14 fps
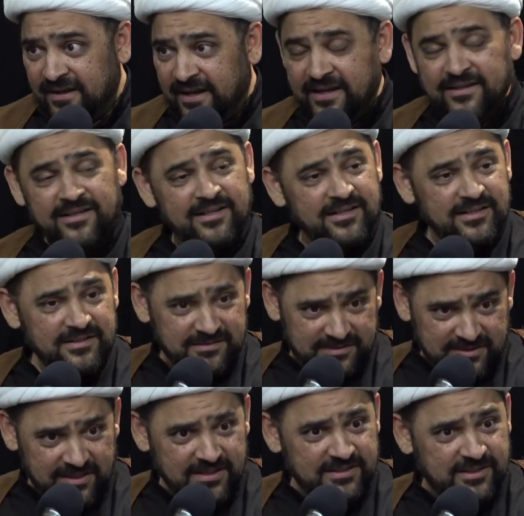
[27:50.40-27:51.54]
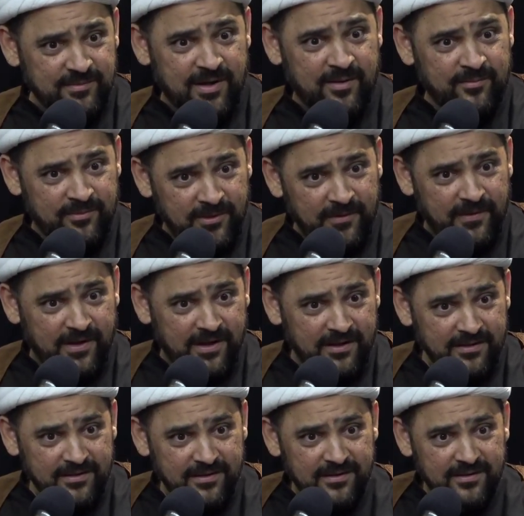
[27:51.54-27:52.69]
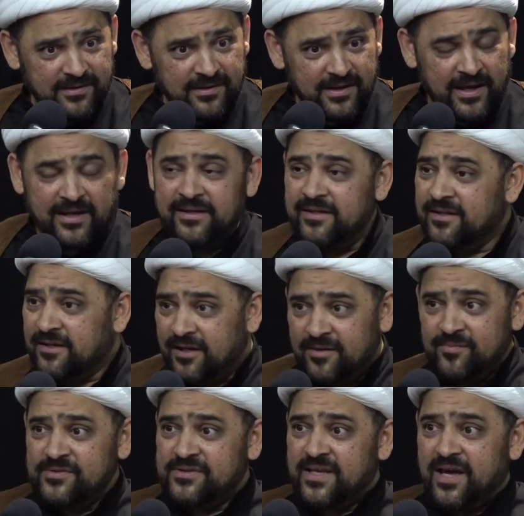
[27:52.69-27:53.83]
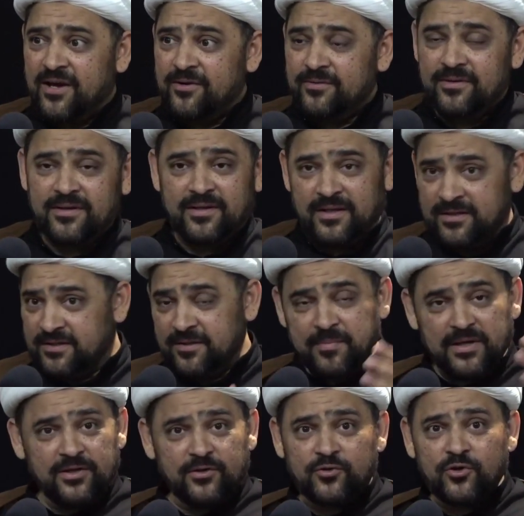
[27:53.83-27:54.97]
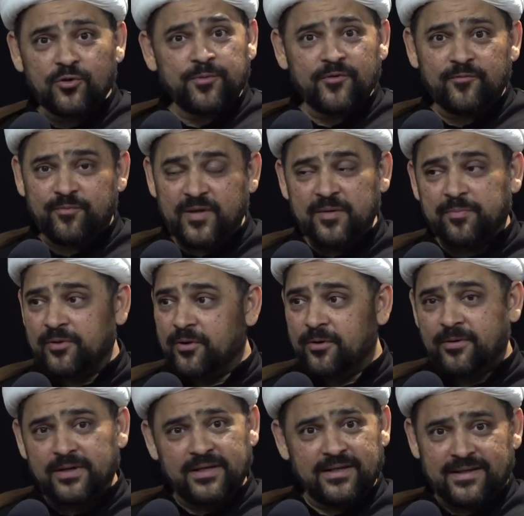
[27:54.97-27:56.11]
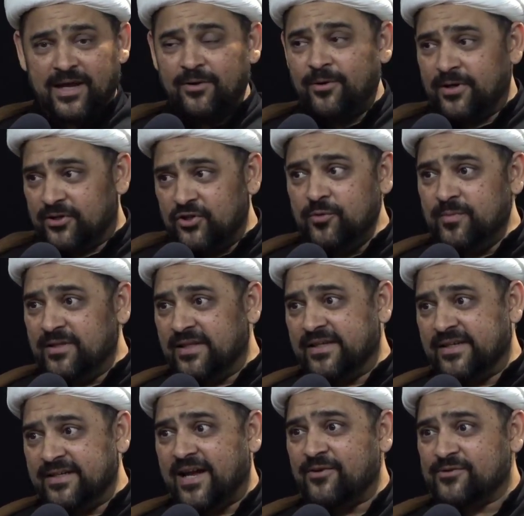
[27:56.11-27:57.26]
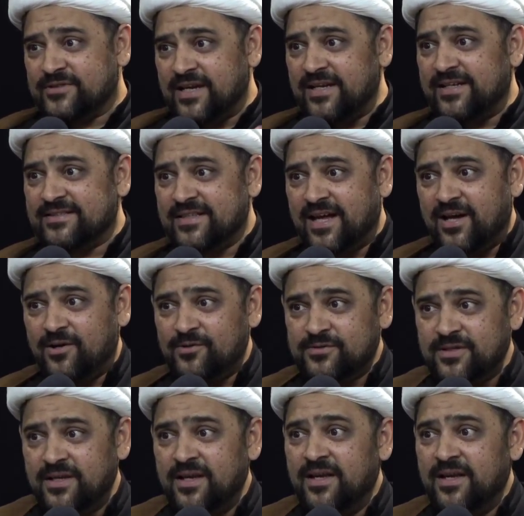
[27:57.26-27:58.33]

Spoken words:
And he sees Imam Reza. And he comes out. And there's a big group of people already now accumulated outside his house.